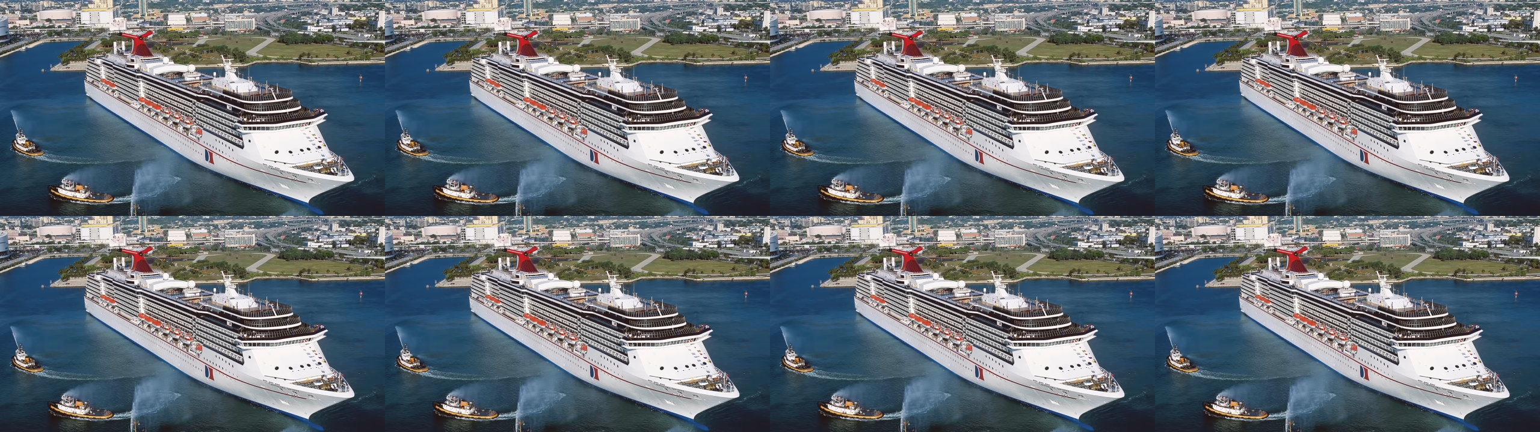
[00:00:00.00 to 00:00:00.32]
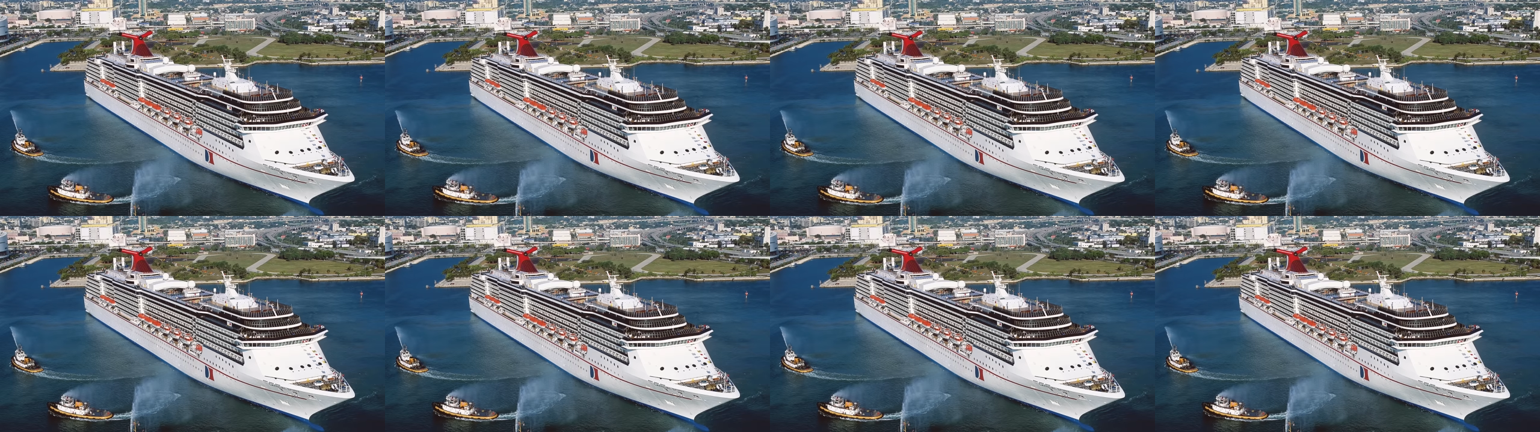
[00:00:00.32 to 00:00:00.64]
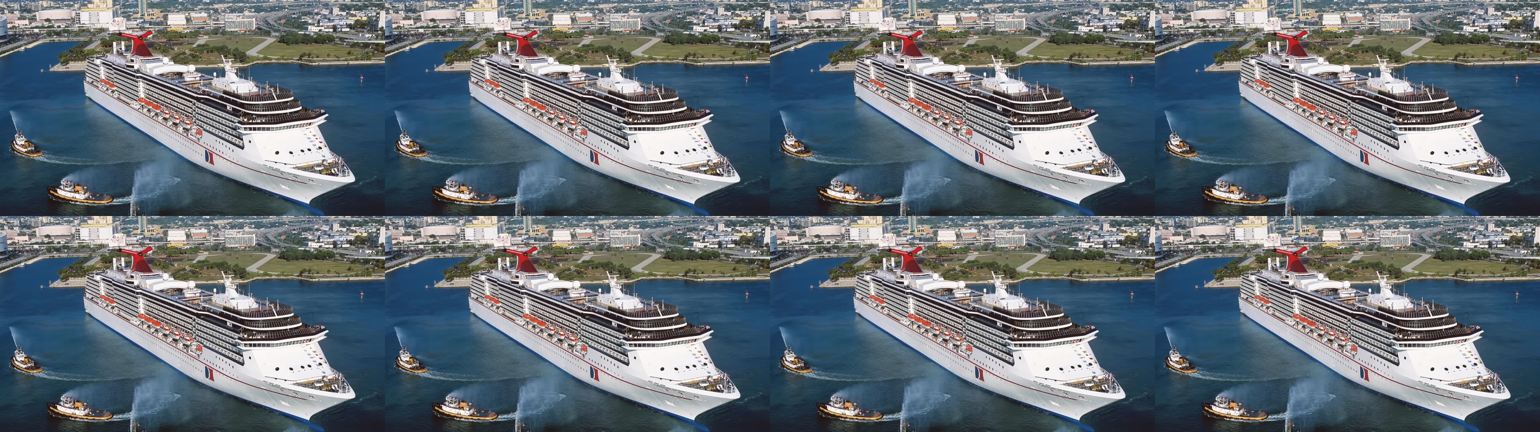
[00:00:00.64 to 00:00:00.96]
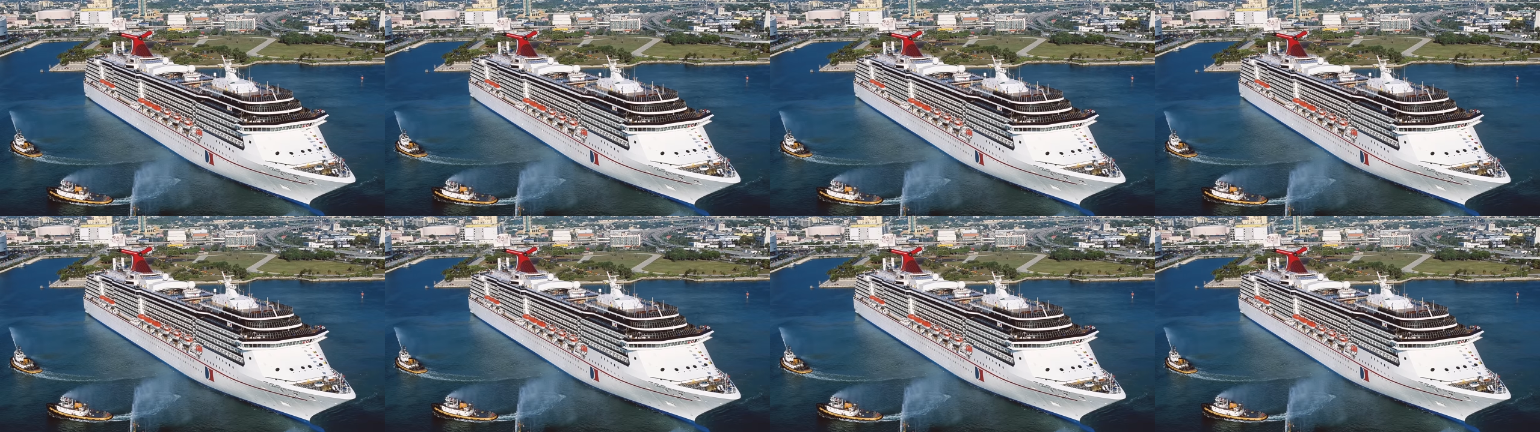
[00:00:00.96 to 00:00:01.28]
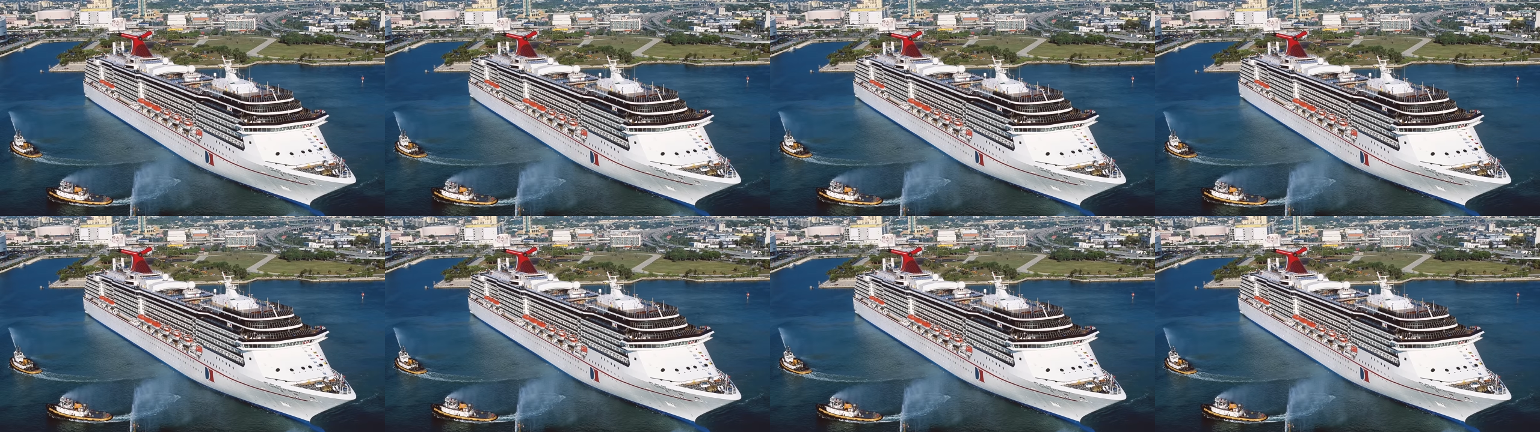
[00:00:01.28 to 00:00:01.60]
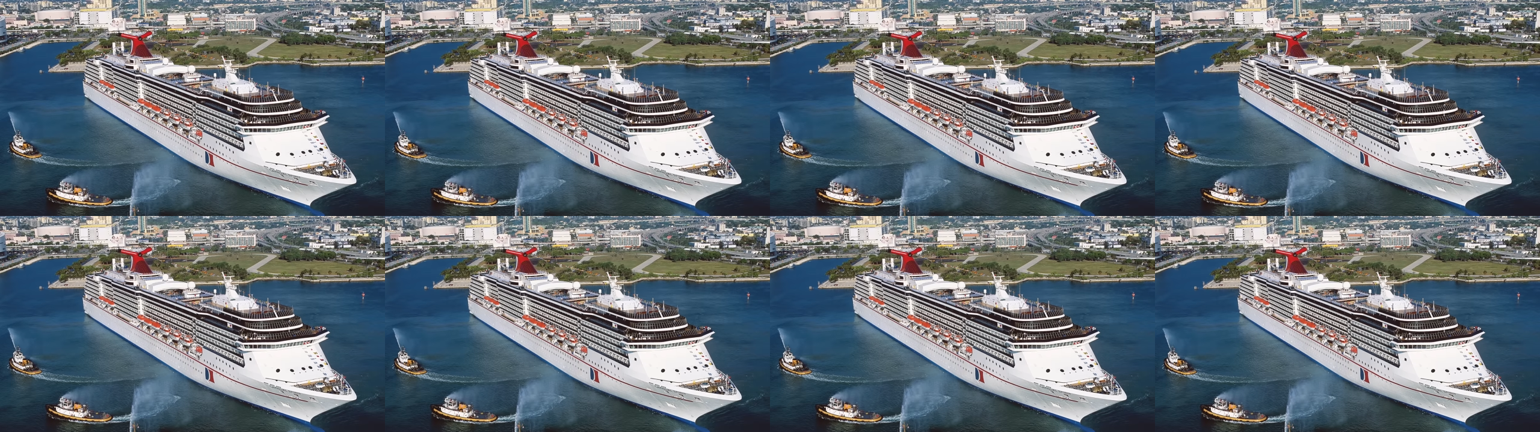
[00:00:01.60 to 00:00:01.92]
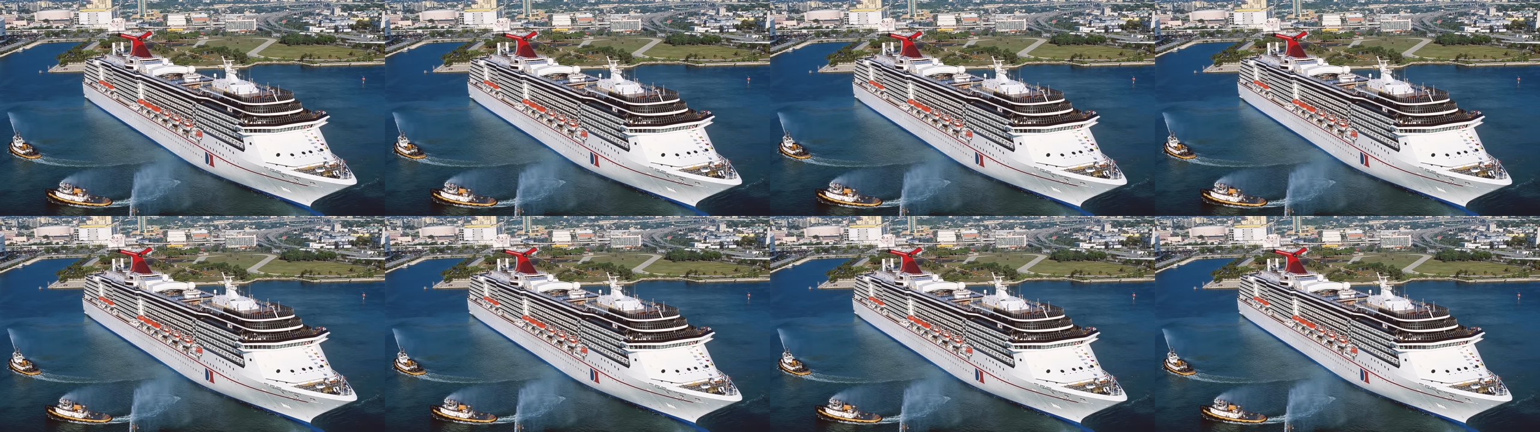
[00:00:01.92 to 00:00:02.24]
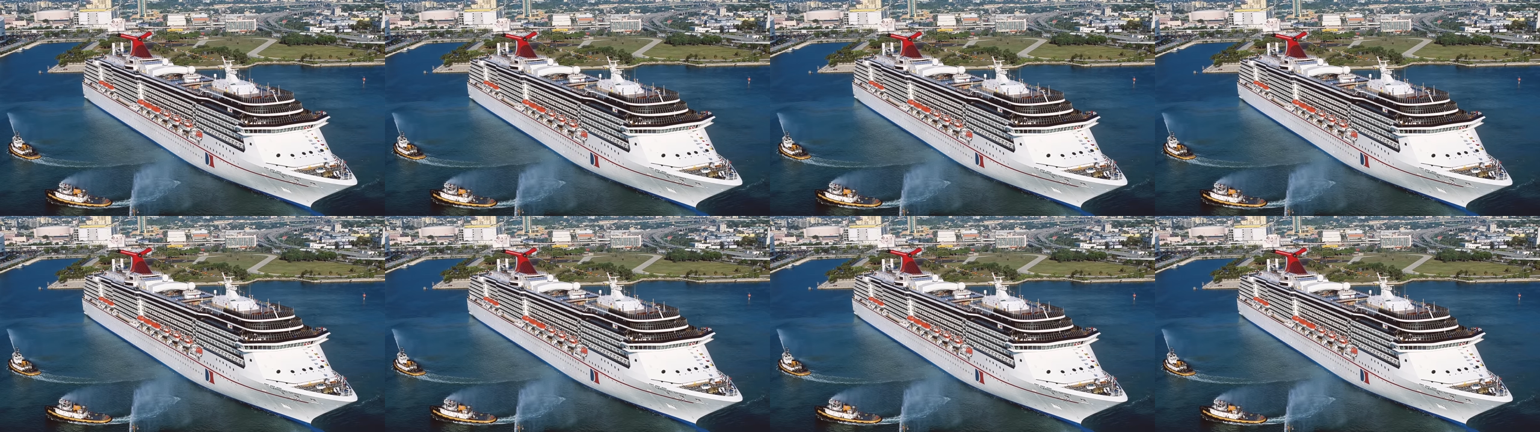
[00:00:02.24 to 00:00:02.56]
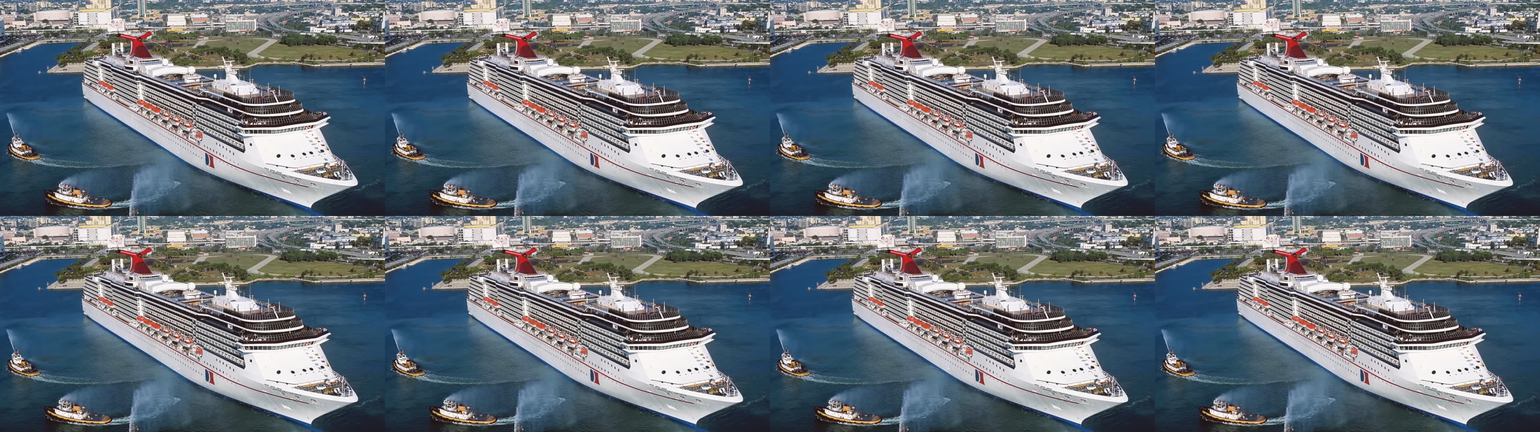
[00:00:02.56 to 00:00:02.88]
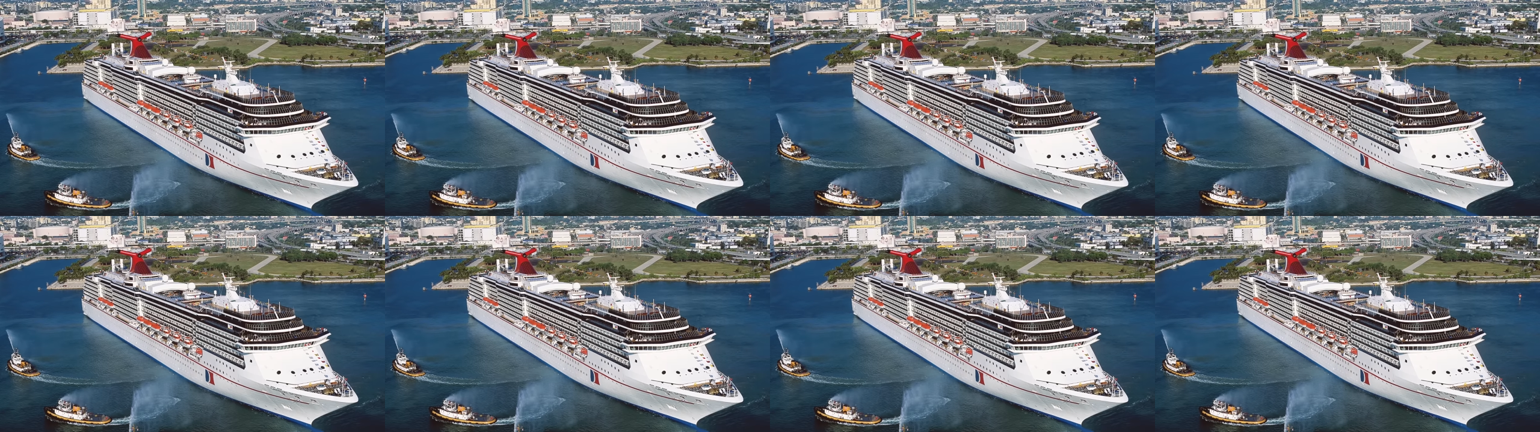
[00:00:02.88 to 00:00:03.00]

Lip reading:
(no speaker visible)